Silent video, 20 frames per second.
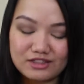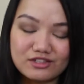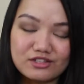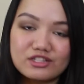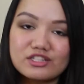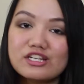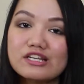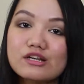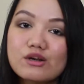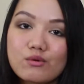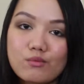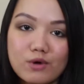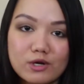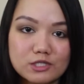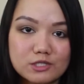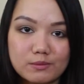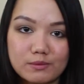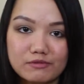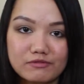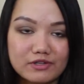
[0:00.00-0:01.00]
they don't
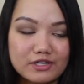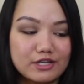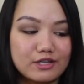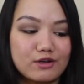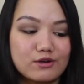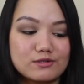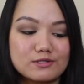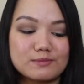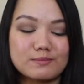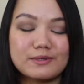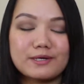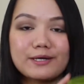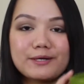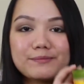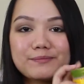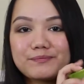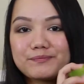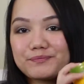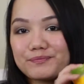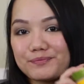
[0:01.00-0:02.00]
watch my videos,
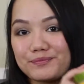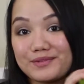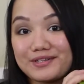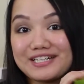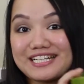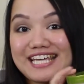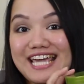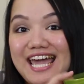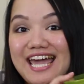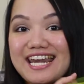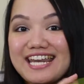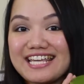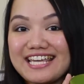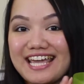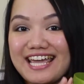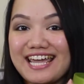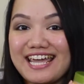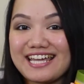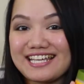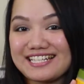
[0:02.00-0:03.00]
but they're getting
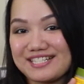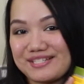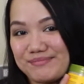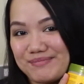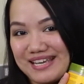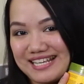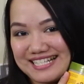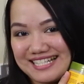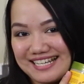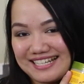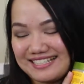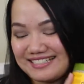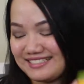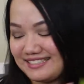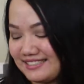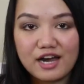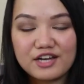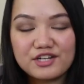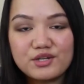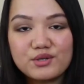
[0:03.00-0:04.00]
it. It's amazing.
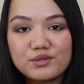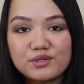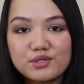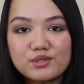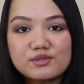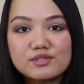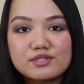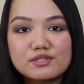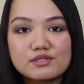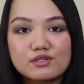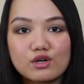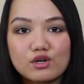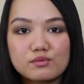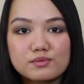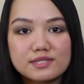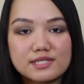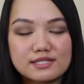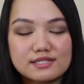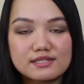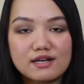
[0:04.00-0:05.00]
I don't use
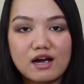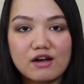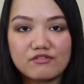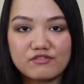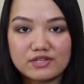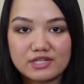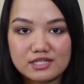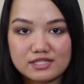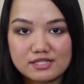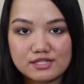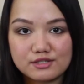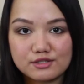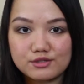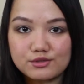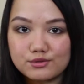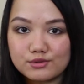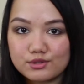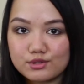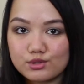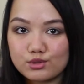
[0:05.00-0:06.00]
soaps as often as I
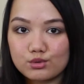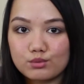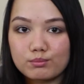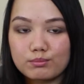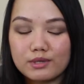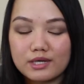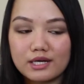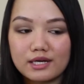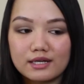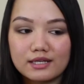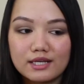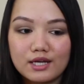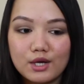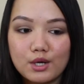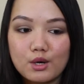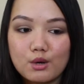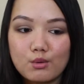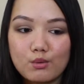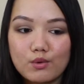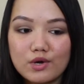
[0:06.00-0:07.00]
used to, but
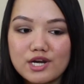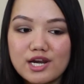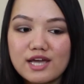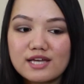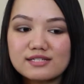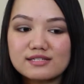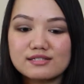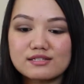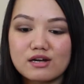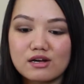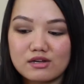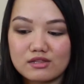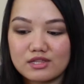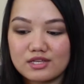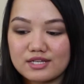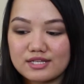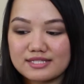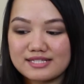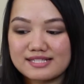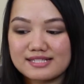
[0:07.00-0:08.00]
when I saw
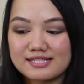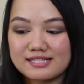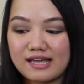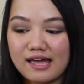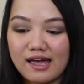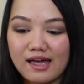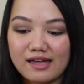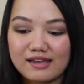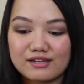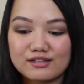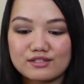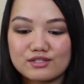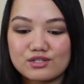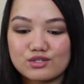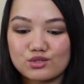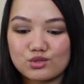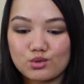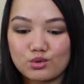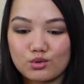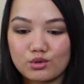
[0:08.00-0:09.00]
this at a
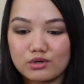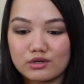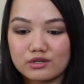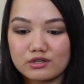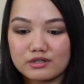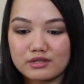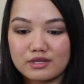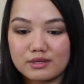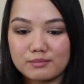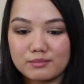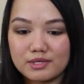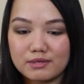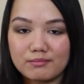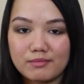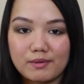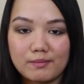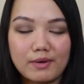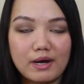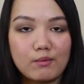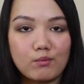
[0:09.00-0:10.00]
store that me and
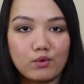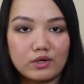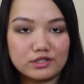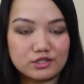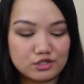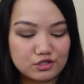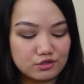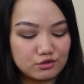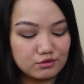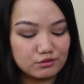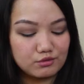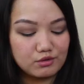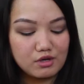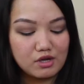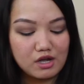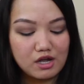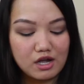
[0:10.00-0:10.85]
my mom went to,